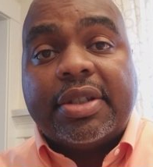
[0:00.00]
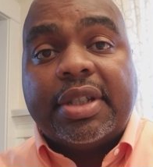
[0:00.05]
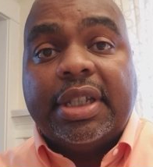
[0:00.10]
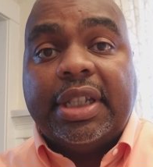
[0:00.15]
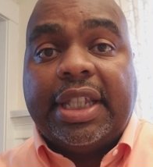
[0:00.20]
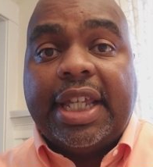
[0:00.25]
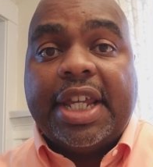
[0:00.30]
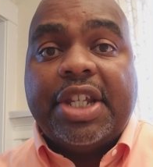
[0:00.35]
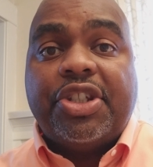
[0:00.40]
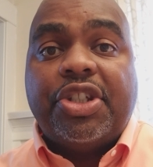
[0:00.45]
in
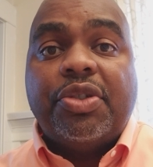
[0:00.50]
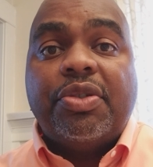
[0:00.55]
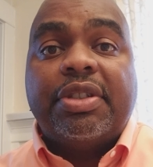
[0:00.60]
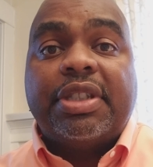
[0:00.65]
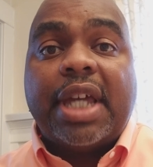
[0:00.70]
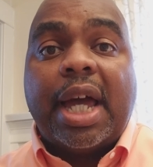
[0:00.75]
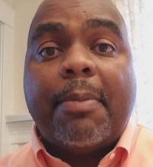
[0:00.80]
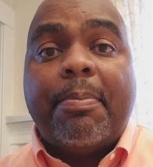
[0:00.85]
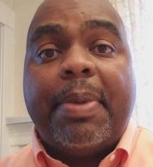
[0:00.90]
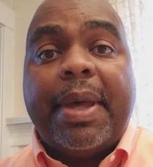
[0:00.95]
case you
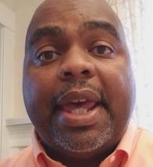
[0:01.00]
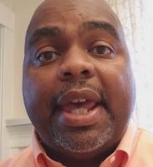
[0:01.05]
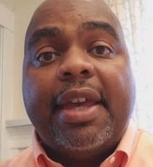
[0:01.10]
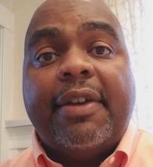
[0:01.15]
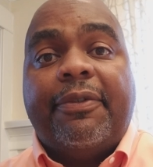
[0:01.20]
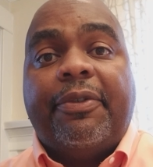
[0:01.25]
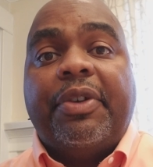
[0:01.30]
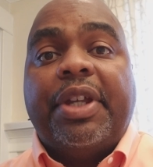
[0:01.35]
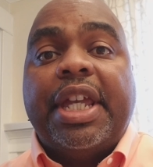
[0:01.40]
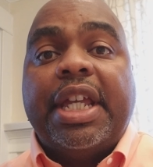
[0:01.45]
stop paying
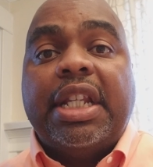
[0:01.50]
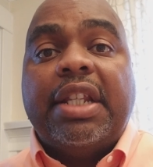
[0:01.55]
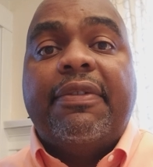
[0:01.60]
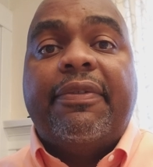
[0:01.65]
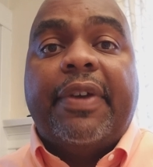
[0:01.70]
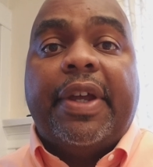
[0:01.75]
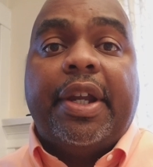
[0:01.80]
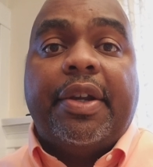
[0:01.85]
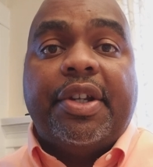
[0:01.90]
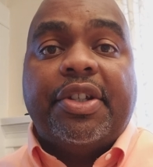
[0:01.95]
for any
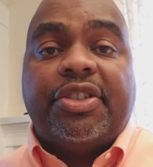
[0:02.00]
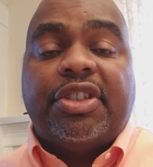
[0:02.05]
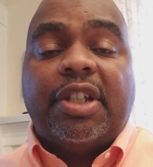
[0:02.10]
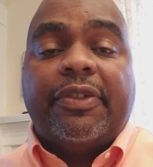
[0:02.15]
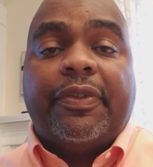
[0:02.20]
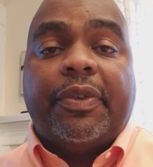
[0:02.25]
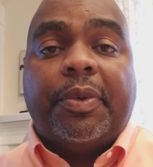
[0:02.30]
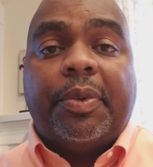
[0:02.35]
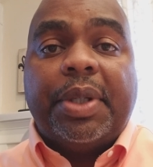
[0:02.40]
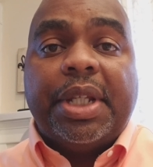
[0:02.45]
various
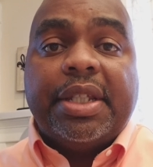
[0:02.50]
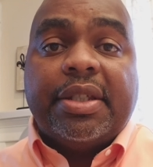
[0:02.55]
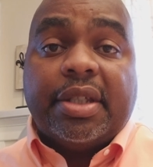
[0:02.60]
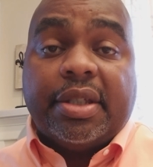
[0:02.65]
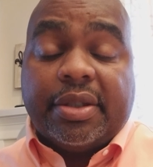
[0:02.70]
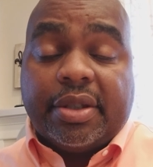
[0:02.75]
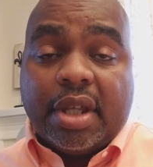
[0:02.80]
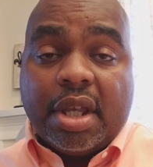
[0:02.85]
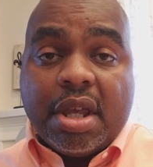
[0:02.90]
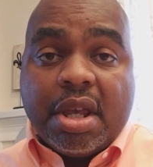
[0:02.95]
different
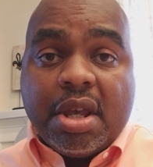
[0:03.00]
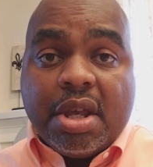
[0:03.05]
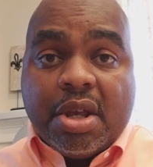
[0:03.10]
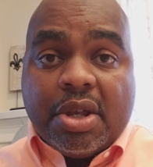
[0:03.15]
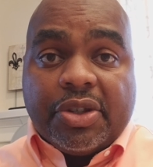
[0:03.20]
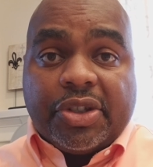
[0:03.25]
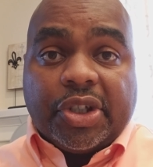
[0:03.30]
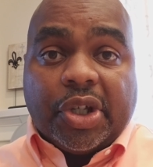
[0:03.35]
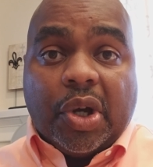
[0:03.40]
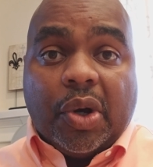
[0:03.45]
reasons.
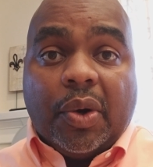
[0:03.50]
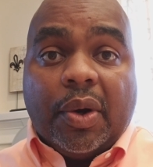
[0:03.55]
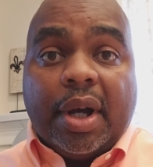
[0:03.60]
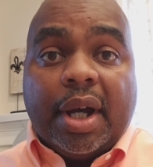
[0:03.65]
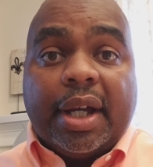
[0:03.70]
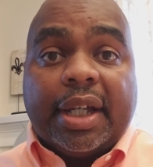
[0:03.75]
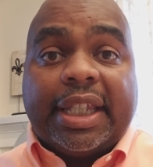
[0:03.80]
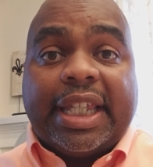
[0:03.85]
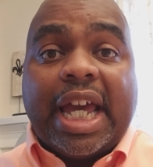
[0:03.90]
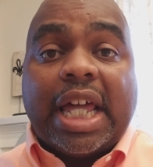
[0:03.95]
So
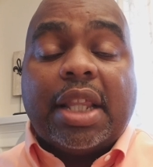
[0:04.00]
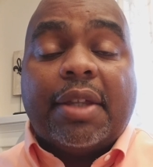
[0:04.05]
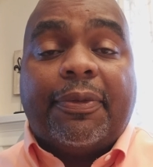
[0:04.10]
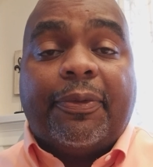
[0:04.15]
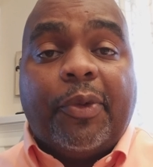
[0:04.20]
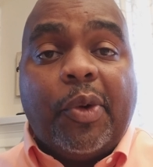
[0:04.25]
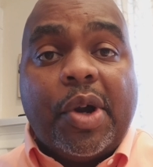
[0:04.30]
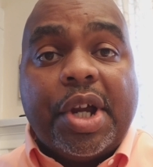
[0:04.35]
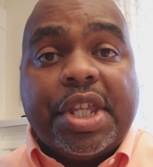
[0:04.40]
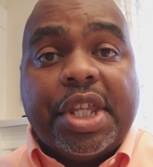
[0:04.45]

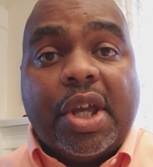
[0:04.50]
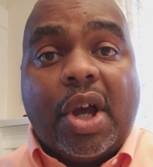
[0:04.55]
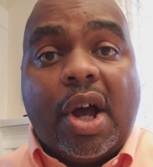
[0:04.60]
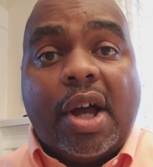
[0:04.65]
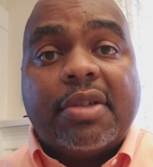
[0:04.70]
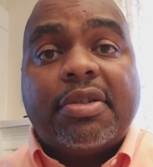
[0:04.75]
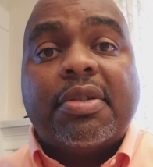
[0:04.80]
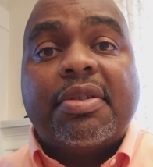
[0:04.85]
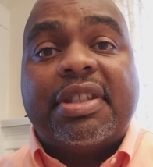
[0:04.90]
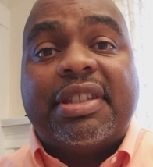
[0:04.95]
California
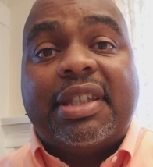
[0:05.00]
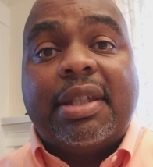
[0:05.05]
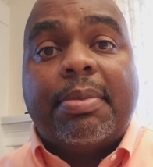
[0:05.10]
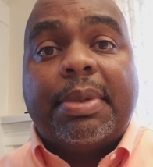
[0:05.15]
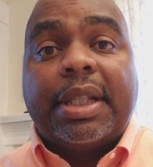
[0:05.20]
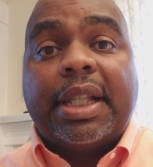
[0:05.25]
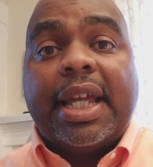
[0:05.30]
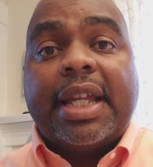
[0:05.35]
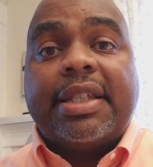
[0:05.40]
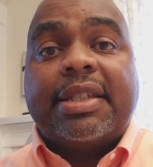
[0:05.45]
also
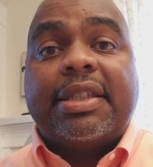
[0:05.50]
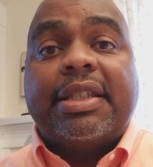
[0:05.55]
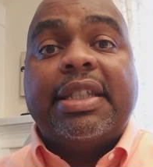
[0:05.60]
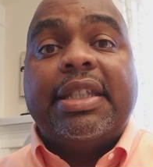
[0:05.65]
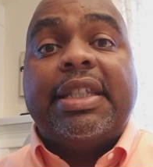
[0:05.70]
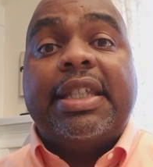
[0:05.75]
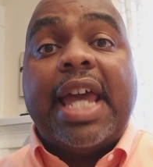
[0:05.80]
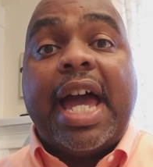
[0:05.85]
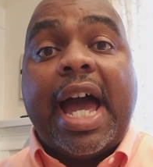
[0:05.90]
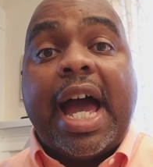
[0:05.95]
stimulates the
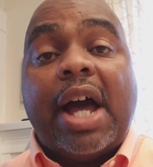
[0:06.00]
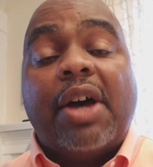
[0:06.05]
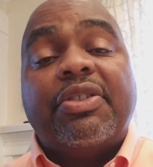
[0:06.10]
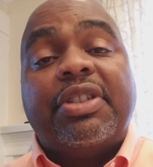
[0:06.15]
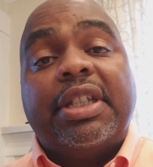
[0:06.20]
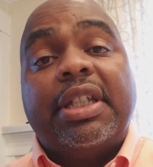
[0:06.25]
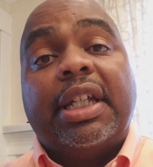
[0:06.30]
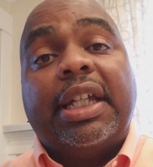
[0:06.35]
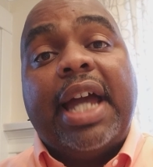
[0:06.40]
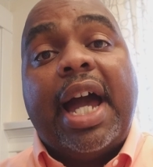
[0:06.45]

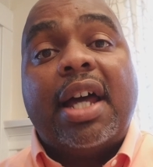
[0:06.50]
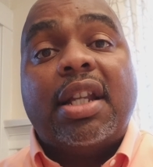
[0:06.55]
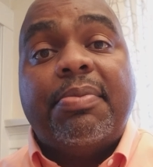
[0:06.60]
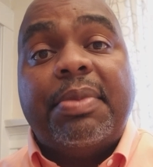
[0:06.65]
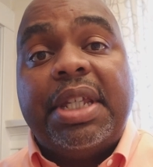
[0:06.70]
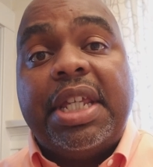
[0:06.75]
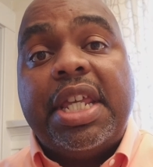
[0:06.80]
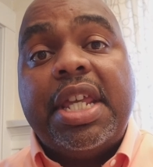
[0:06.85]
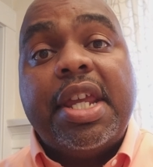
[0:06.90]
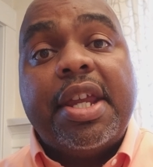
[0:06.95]
housing economy
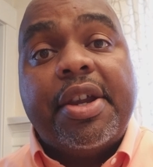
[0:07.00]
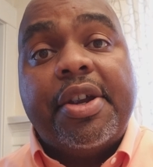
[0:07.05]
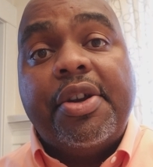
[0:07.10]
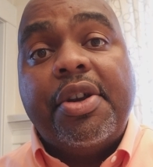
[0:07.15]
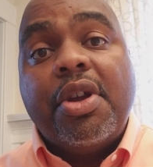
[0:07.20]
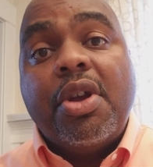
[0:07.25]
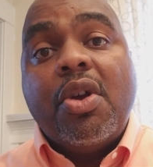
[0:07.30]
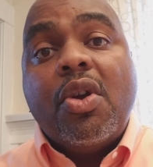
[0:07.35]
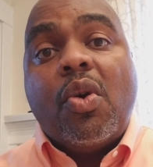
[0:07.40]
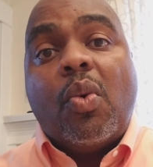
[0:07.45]

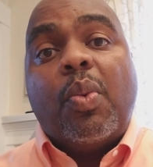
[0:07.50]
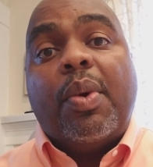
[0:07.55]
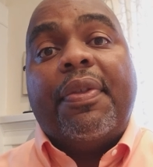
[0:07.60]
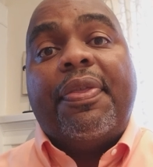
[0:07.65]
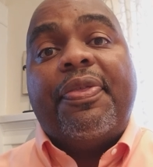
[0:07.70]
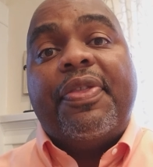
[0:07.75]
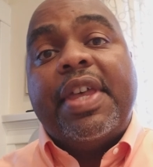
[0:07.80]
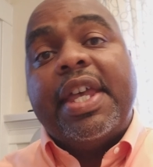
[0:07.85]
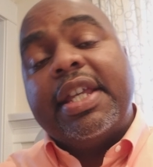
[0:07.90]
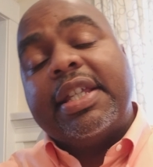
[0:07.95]
here
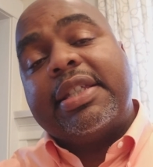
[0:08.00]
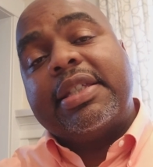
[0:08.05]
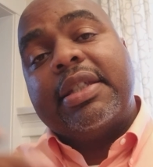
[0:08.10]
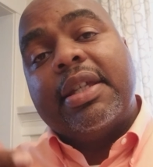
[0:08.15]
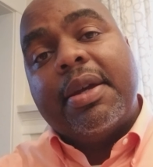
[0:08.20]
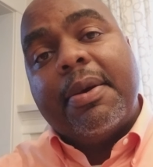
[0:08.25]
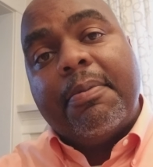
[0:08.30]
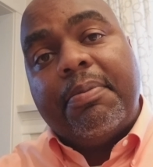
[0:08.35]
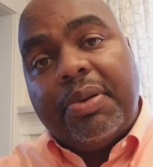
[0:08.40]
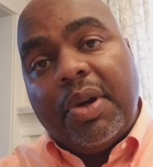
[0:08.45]
with this
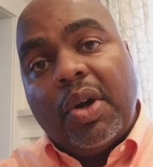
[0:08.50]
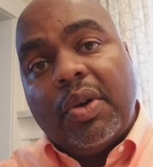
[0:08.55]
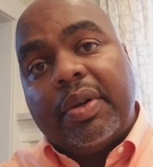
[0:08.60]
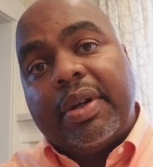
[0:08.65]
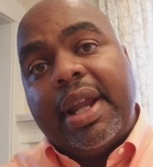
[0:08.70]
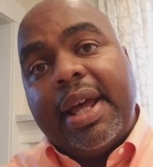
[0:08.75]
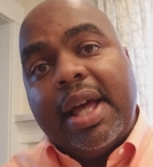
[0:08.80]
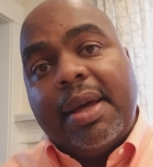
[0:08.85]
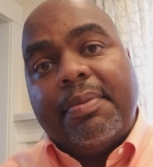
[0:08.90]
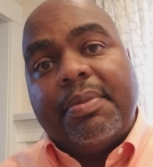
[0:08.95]

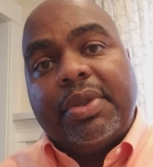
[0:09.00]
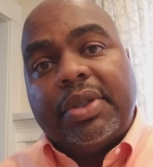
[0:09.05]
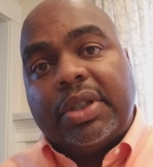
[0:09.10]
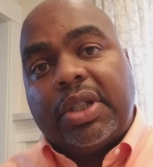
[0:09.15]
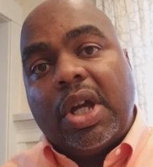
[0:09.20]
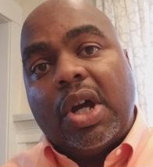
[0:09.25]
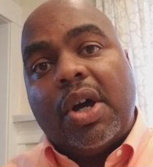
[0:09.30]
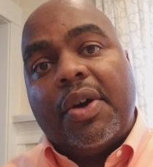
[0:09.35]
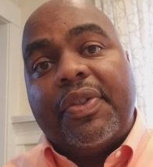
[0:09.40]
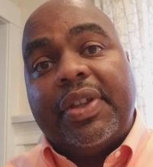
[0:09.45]
program. It's
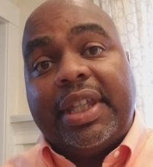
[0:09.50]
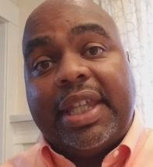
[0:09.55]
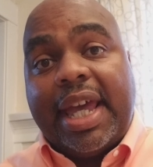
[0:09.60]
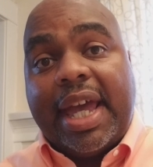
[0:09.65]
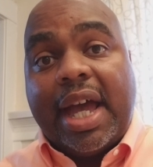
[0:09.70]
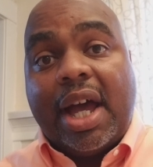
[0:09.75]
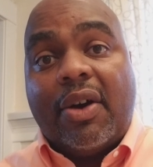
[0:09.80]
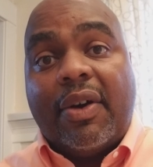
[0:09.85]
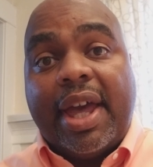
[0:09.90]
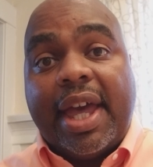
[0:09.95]
called the
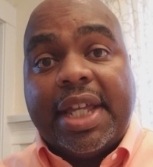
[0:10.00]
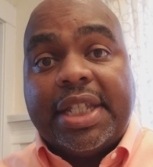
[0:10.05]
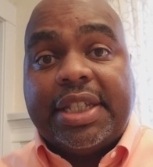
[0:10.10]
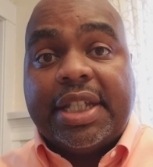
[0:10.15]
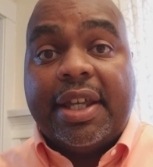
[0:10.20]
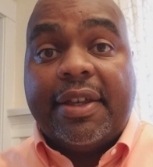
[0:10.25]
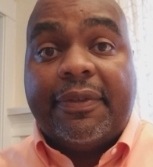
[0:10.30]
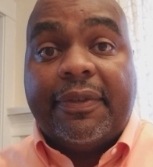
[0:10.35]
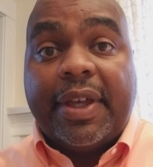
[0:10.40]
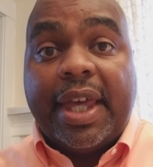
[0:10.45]
Cal
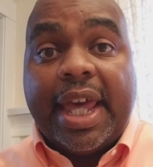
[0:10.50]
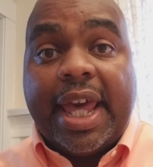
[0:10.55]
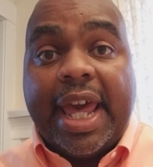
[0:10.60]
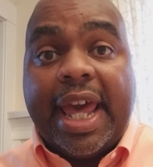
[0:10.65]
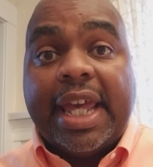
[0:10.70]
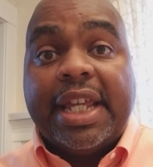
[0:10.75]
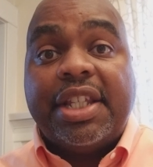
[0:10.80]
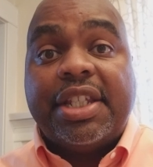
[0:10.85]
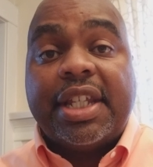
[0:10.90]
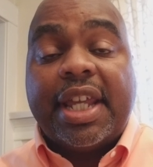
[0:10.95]

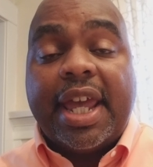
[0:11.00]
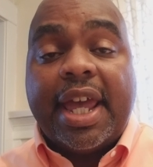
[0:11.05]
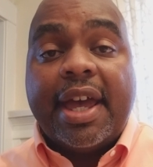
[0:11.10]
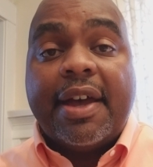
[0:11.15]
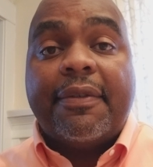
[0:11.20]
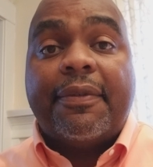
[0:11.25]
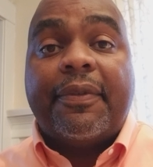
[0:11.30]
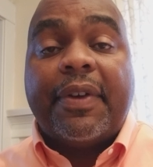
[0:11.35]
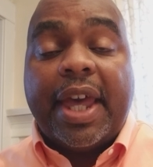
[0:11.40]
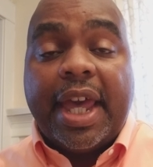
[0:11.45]

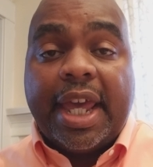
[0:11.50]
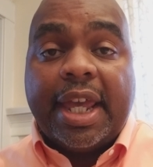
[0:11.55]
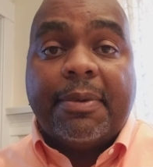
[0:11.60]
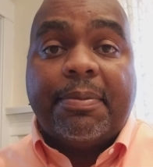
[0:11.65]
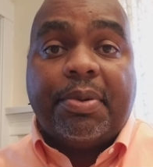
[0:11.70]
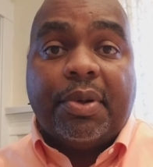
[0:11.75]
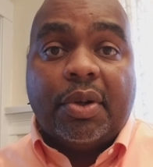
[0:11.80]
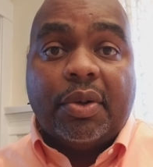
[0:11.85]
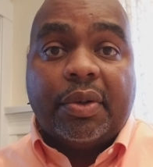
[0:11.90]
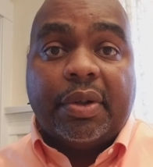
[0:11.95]
HFA
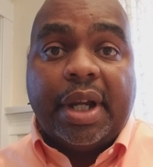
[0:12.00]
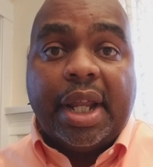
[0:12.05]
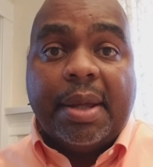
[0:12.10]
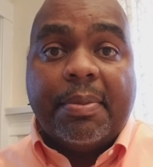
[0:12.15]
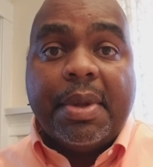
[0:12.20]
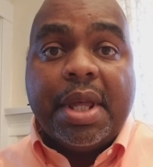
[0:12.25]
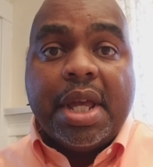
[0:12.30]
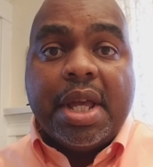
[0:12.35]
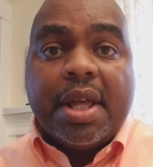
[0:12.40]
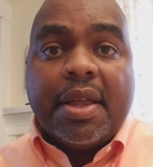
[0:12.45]
program
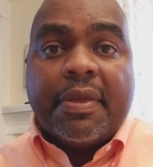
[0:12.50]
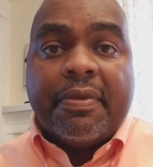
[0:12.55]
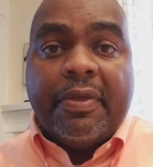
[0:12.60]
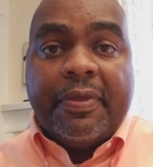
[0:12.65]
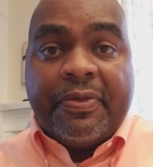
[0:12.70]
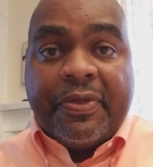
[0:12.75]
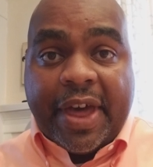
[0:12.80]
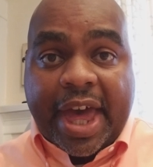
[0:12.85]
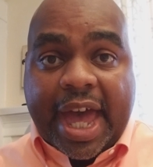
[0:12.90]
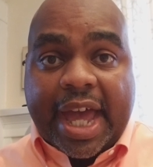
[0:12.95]

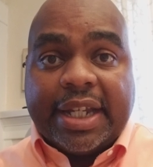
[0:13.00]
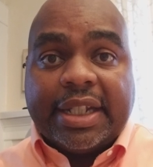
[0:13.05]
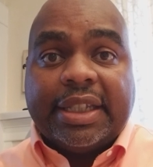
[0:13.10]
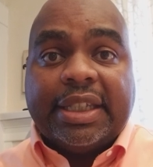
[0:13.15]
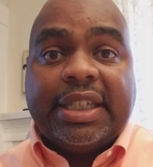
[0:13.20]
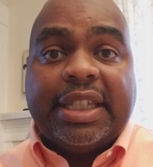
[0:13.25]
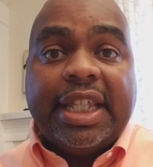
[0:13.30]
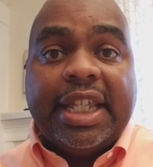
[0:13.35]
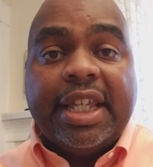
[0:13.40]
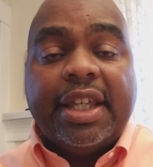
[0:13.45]

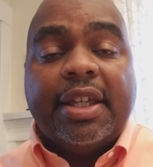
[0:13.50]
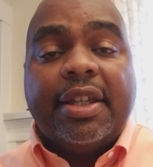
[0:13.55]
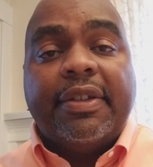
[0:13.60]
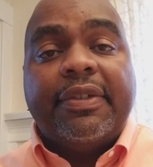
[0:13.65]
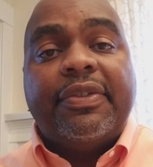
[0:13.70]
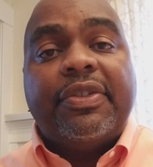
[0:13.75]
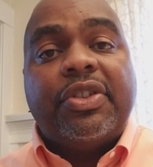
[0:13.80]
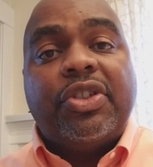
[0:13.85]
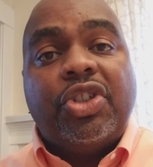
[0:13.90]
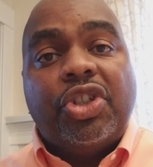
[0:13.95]
that
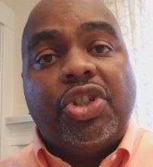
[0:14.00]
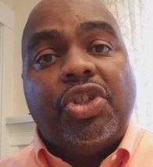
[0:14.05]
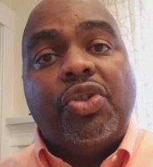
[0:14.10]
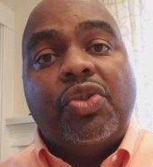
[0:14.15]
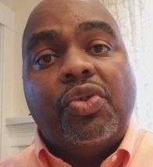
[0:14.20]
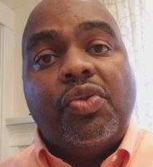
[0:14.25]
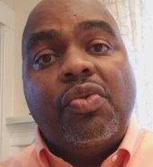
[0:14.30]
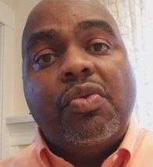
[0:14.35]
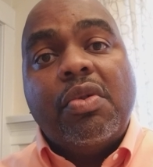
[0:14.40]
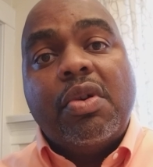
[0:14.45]
gives
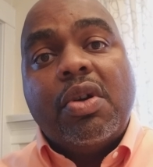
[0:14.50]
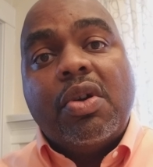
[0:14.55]
you